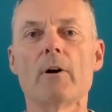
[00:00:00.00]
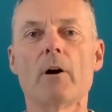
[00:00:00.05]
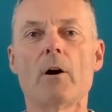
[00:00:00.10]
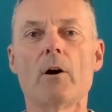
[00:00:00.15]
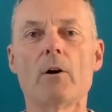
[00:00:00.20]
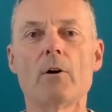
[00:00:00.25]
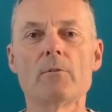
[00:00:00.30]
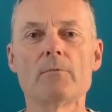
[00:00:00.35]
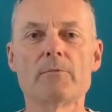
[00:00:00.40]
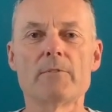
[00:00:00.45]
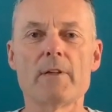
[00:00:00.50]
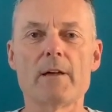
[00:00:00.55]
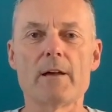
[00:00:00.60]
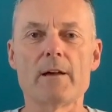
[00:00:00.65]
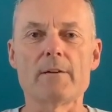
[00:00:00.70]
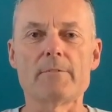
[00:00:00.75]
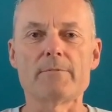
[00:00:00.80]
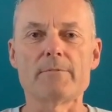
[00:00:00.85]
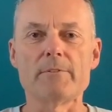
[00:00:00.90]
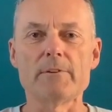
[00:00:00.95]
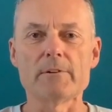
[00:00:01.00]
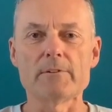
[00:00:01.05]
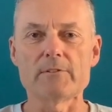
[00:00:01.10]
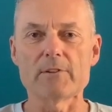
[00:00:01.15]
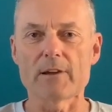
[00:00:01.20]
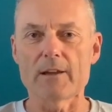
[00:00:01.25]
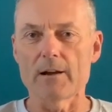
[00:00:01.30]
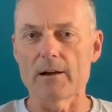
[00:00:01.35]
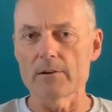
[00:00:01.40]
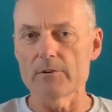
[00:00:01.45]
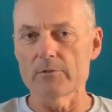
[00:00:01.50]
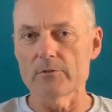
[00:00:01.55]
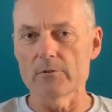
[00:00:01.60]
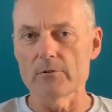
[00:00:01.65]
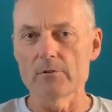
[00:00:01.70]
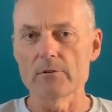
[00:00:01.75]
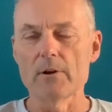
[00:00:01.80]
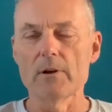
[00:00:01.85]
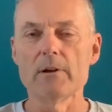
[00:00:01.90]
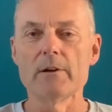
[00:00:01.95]
of their Fiat
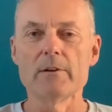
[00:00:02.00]
Ducato,